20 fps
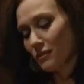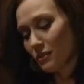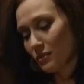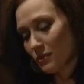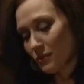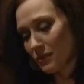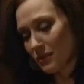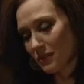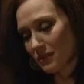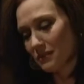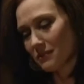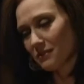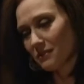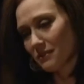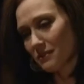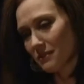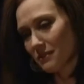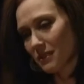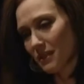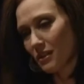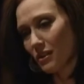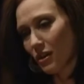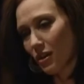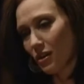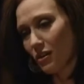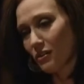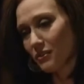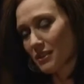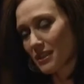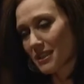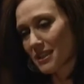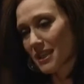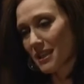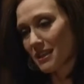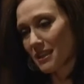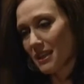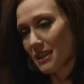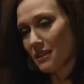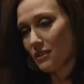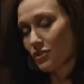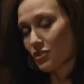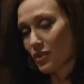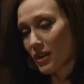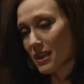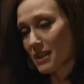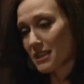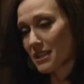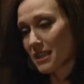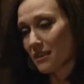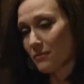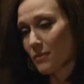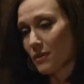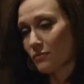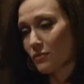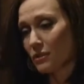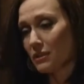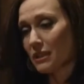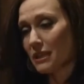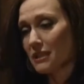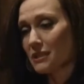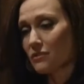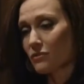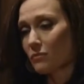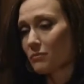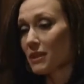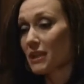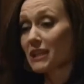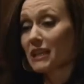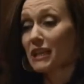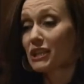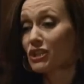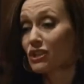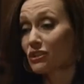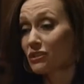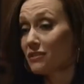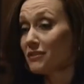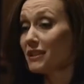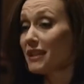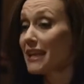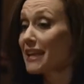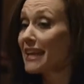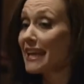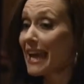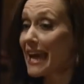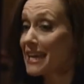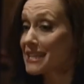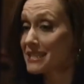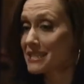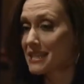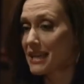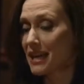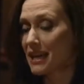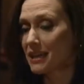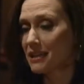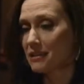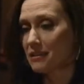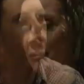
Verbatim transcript: Luke. He called to say that he and Tracy had been released from the clutches of Helena Cassadine.